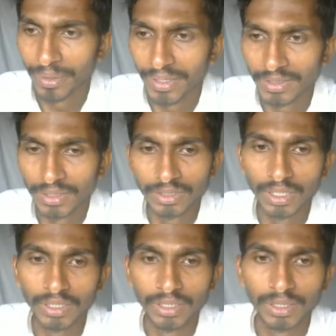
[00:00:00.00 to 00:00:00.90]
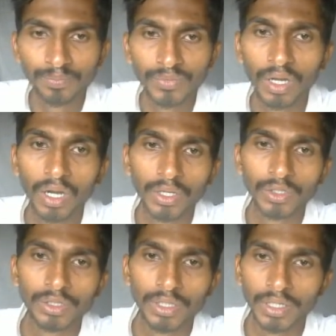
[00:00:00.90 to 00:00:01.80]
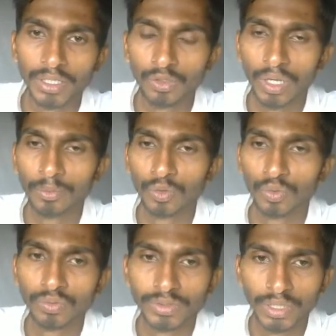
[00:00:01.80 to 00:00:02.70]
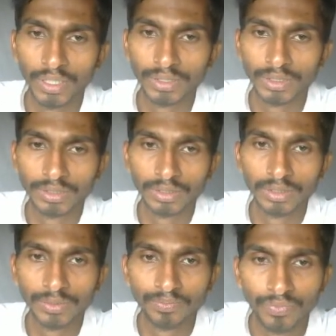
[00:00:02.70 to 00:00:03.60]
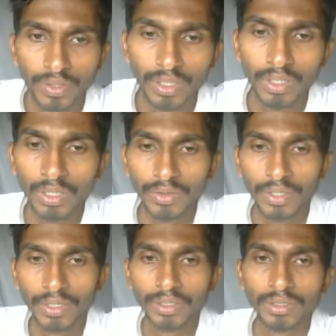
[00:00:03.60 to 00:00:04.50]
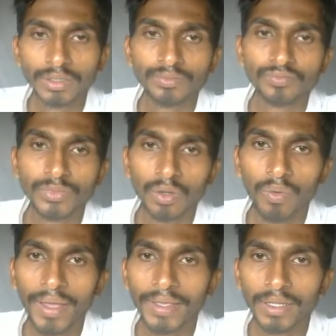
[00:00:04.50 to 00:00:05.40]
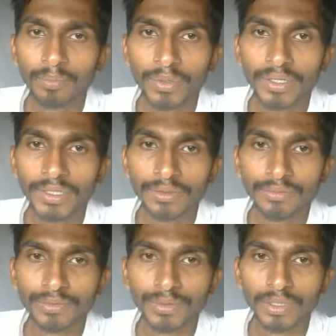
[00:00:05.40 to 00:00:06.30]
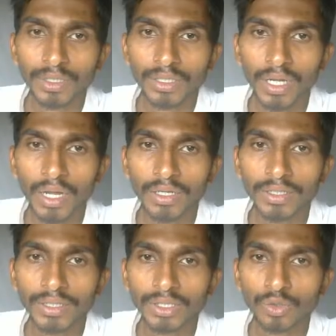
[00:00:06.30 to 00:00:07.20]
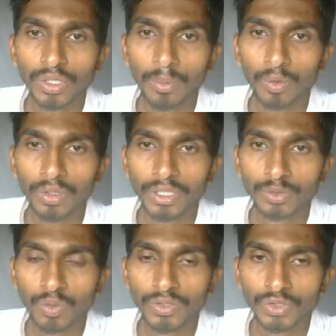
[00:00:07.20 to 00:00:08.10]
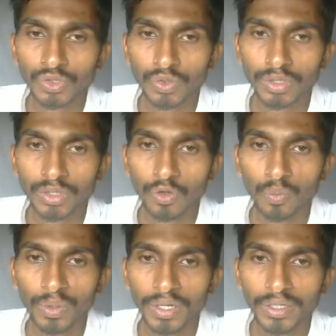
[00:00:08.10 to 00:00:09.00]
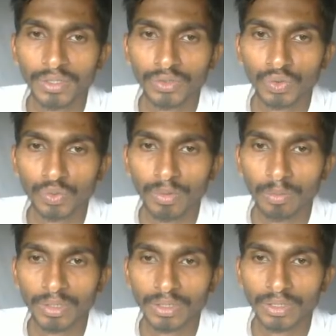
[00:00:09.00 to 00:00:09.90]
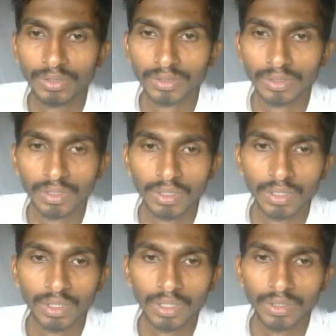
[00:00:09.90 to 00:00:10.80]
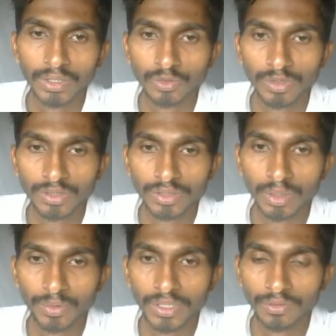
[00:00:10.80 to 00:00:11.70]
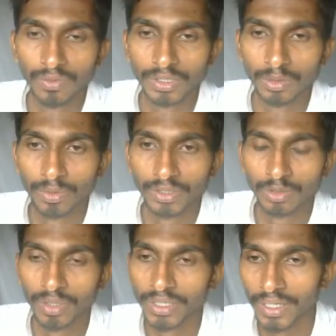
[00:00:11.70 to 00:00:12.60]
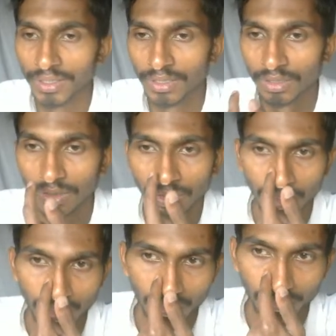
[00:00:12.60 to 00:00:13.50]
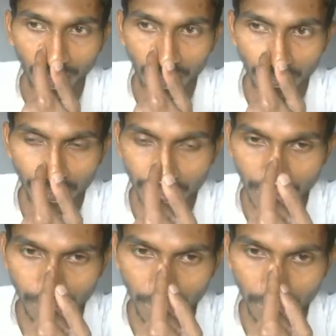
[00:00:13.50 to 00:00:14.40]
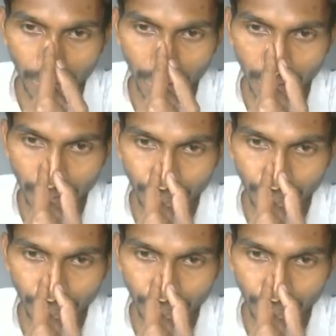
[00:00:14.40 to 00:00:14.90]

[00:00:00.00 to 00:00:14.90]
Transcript: reason is clear. Currently you have two assets. Then why PDF? Earlier your upload response showed overwritten true public this. This means the PDF was replaced by another file with the same public ID.